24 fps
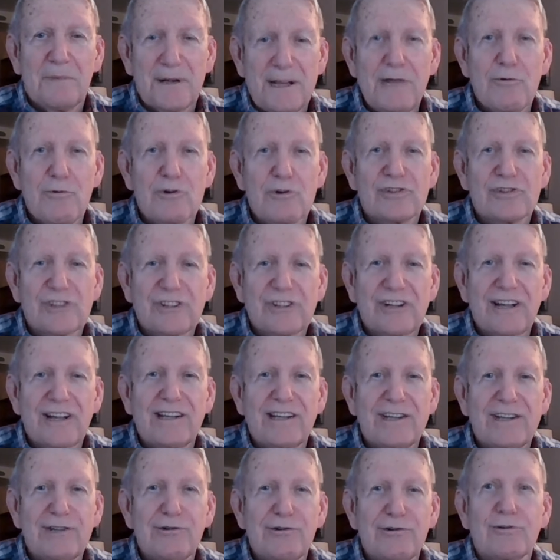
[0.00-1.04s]
but he wants to
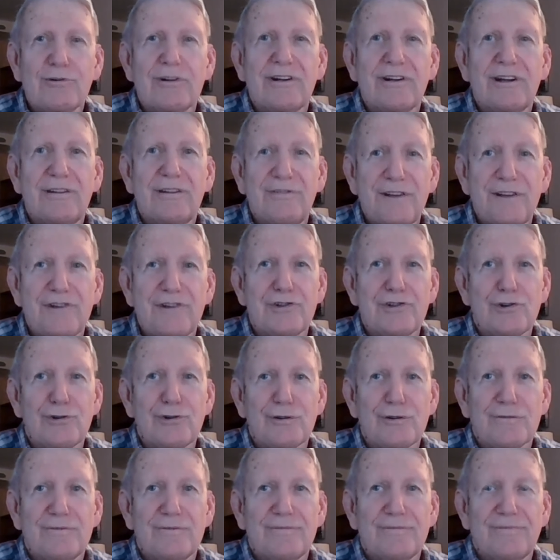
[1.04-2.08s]
take you on an
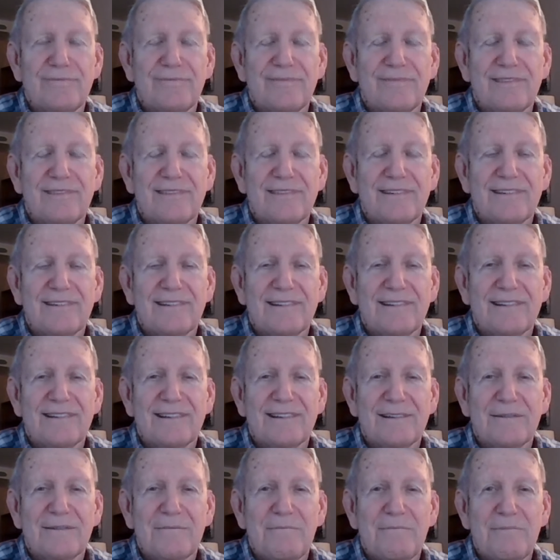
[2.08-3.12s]
adventure
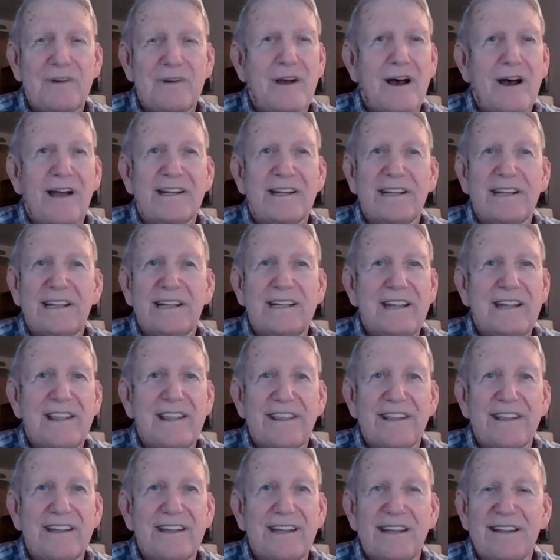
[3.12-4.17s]
beyond
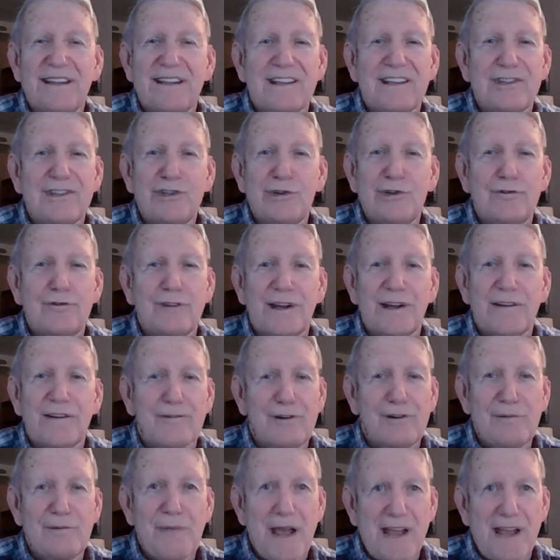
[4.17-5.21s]
anything that you've
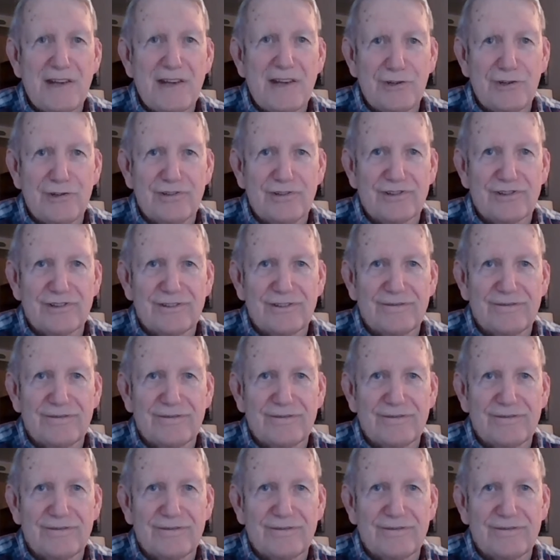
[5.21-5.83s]
ever imagined.